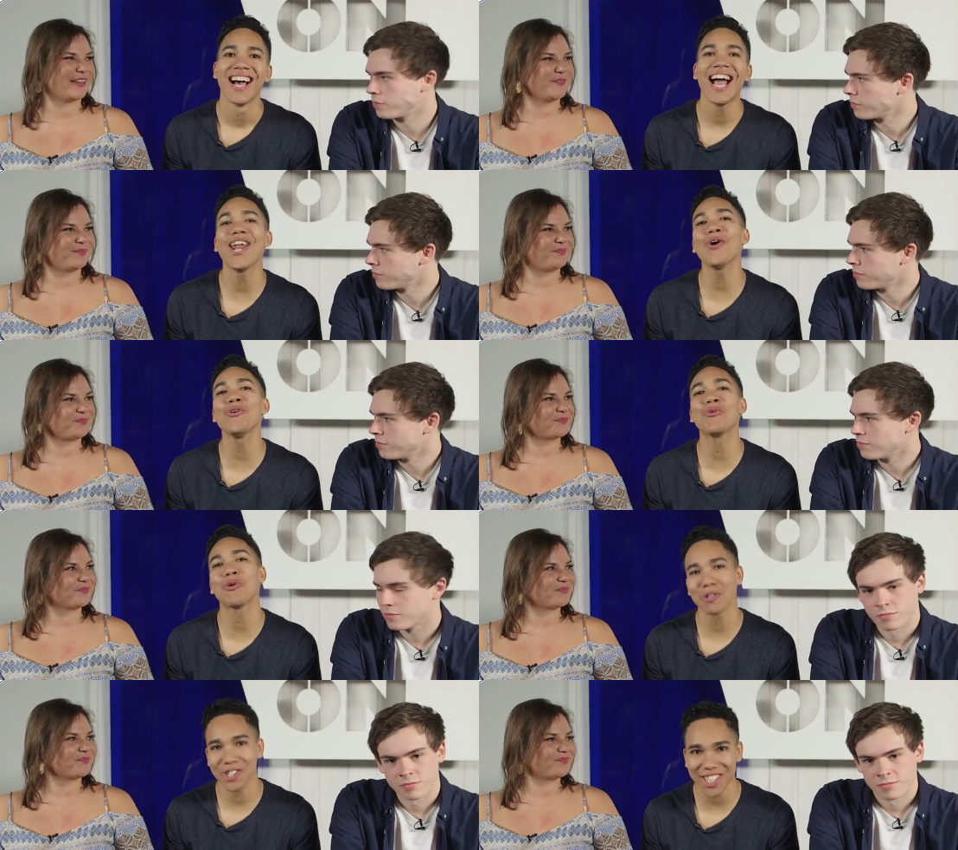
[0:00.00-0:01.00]
Speaker 1: Hello,
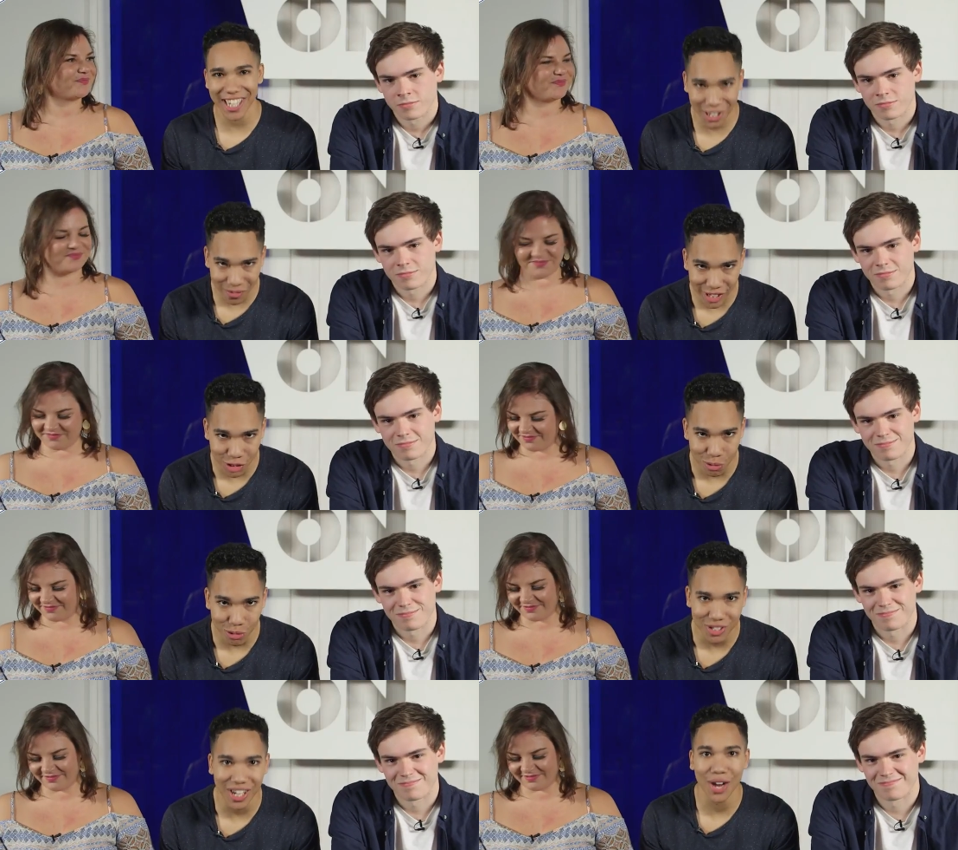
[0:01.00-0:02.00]
you gorgeous
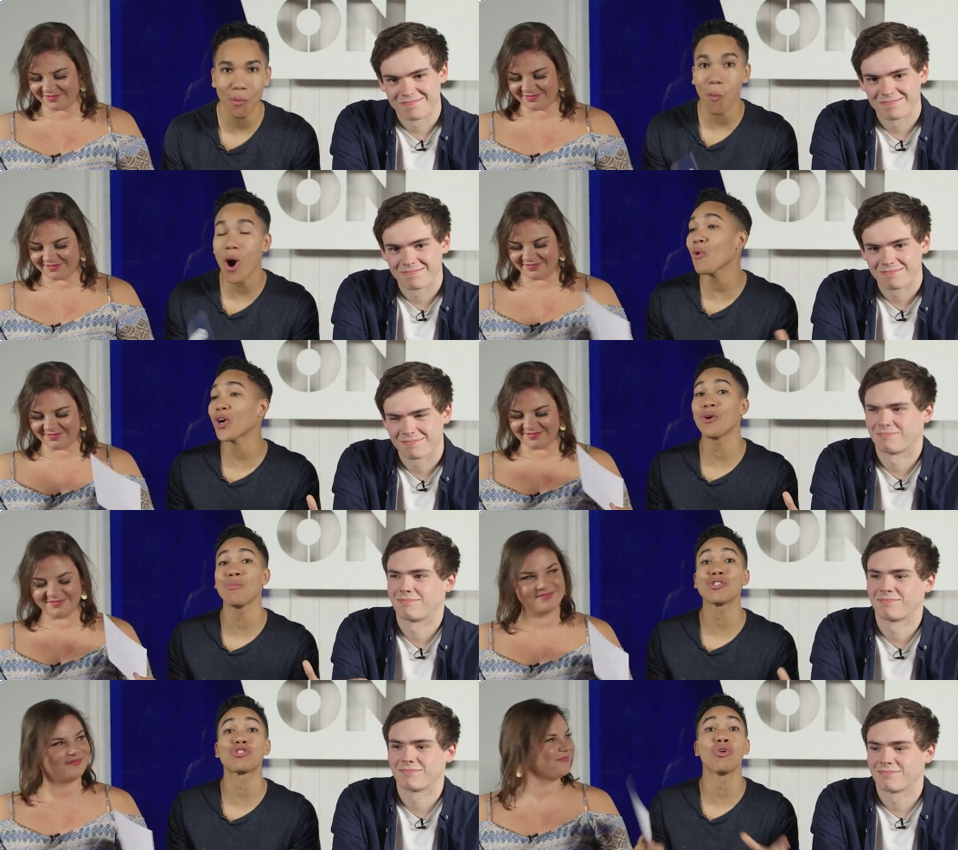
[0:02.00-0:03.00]
individuals.
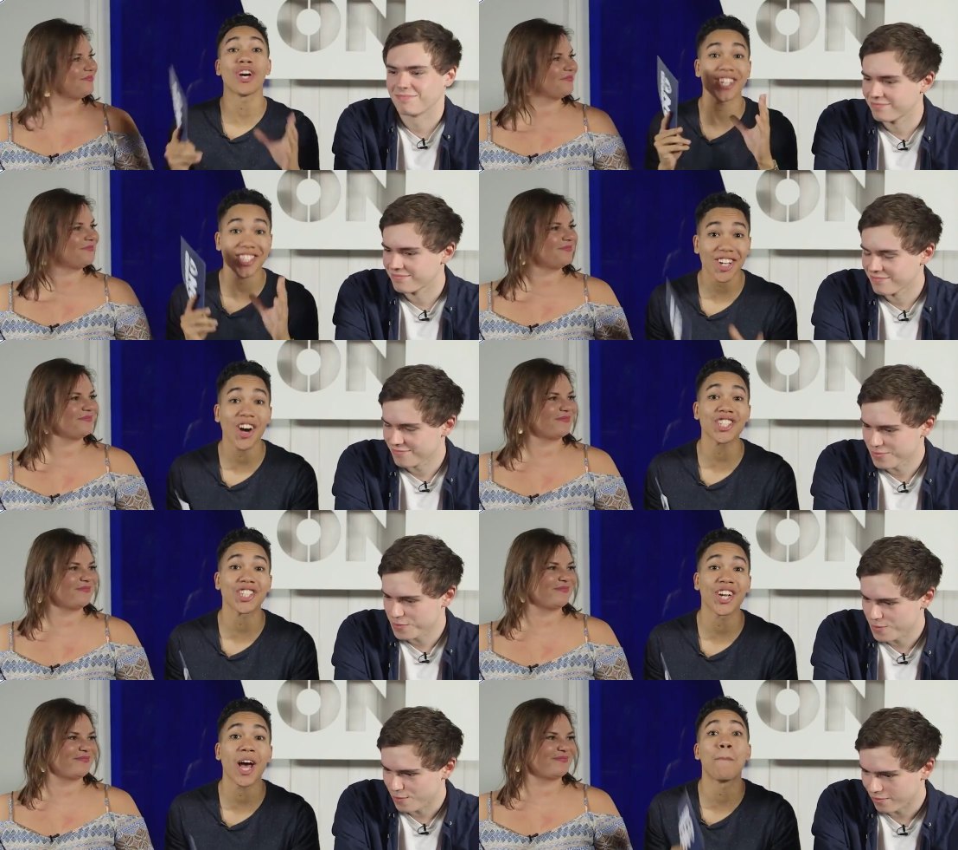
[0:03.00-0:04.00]
Welcome to a
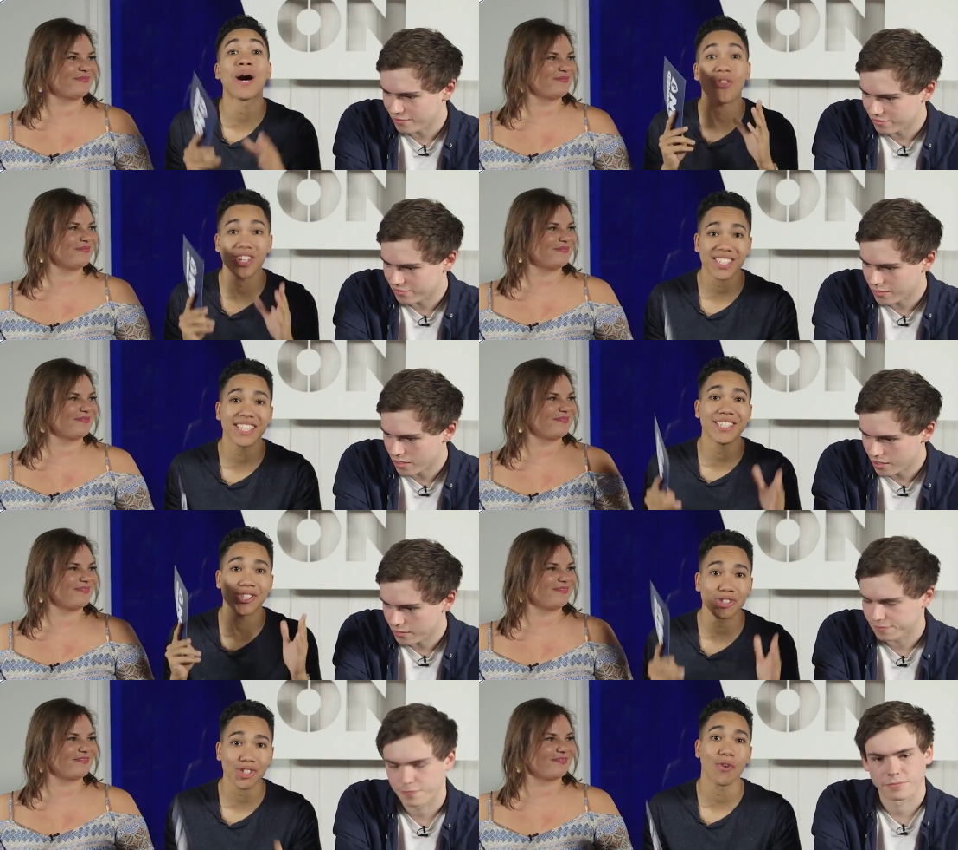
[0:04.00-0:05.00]
discussion about the
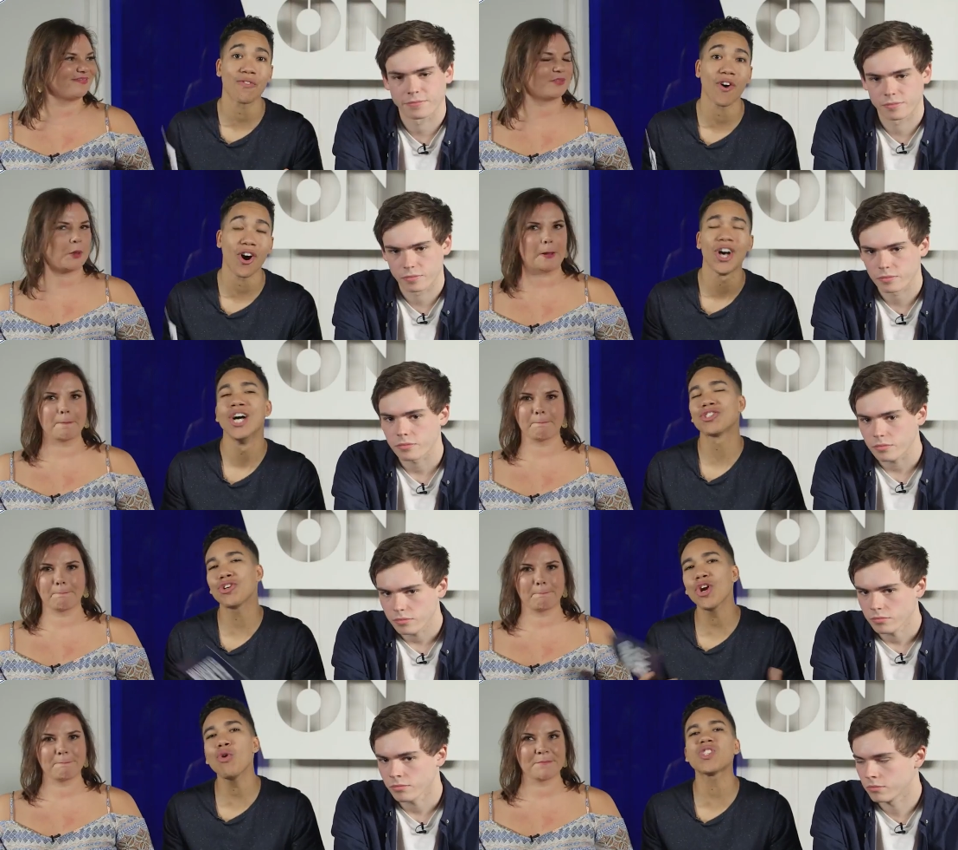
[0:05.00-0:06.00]
season so far.
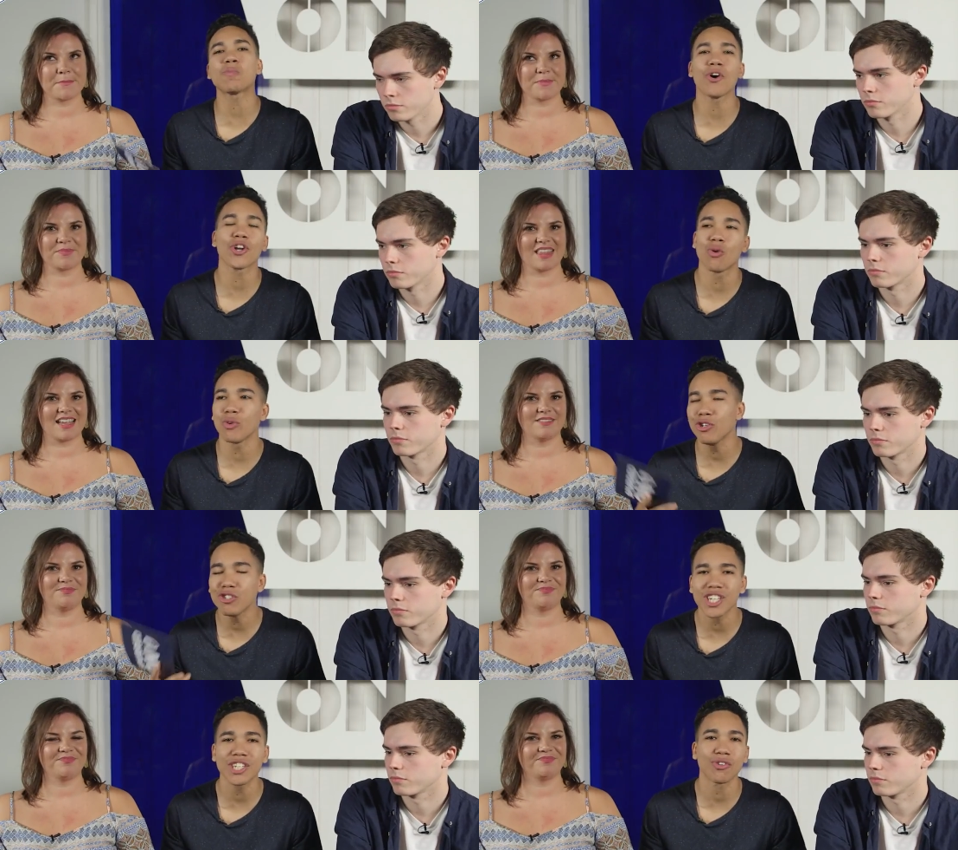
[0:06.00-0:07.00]
So you know on Spurred On, we
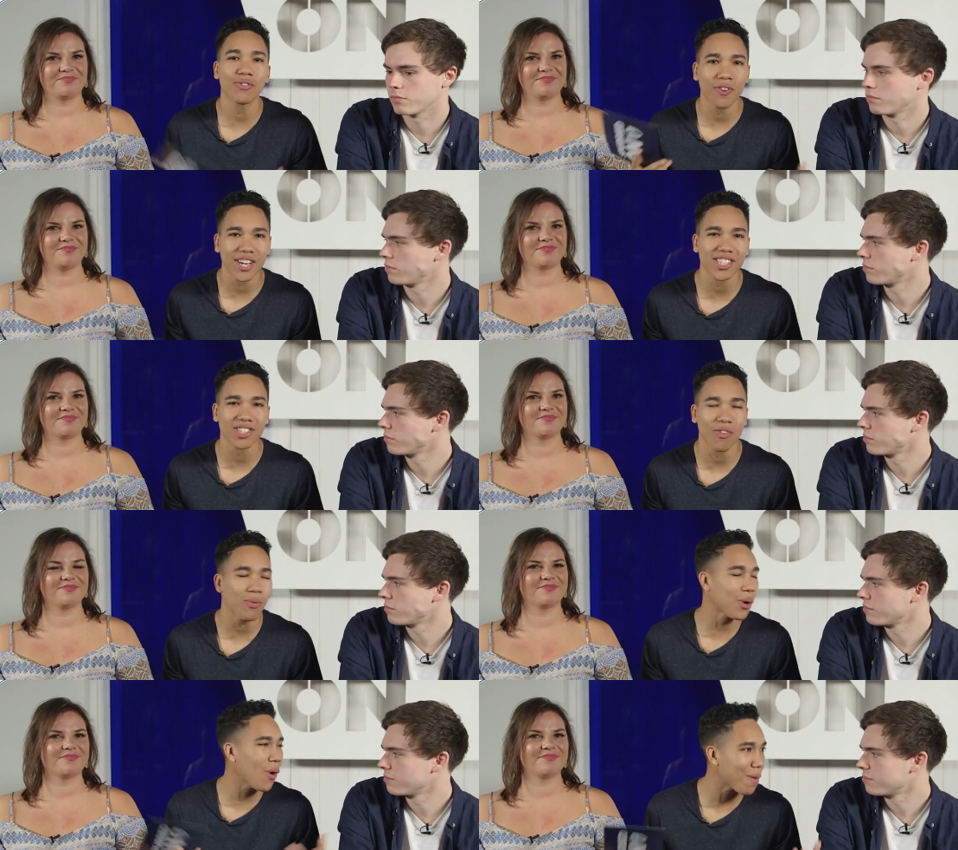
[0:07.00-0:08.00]
usually do funny
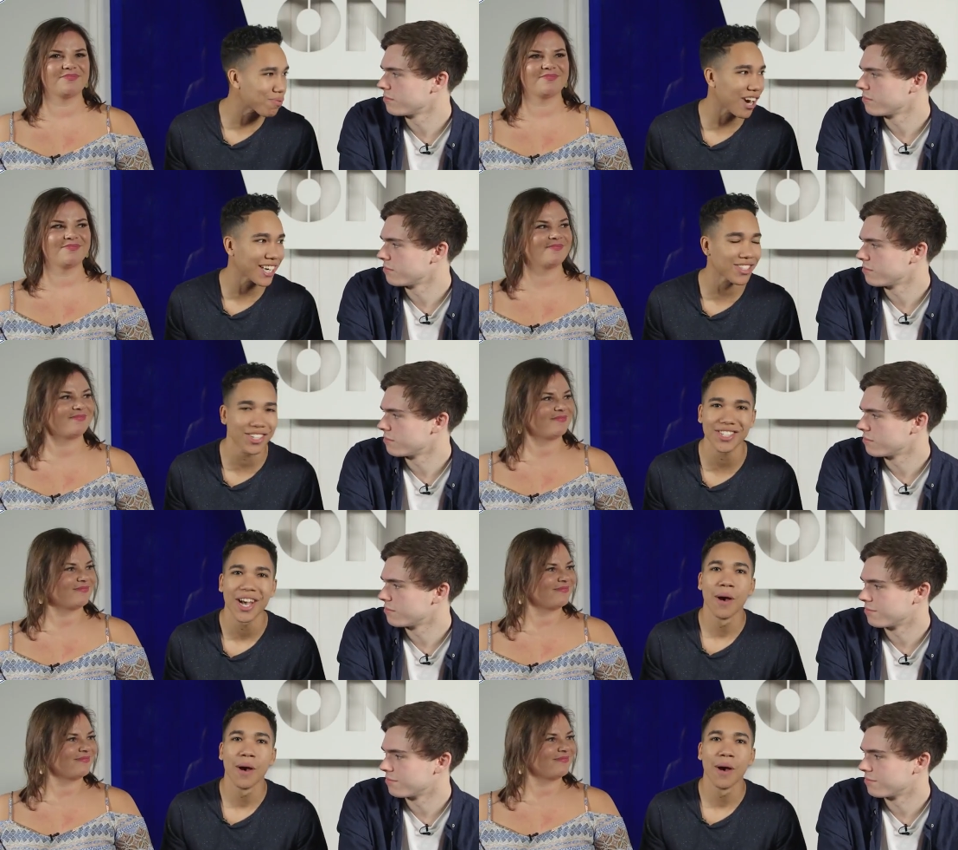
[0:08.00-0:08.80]
stuff. We're quite pranksters.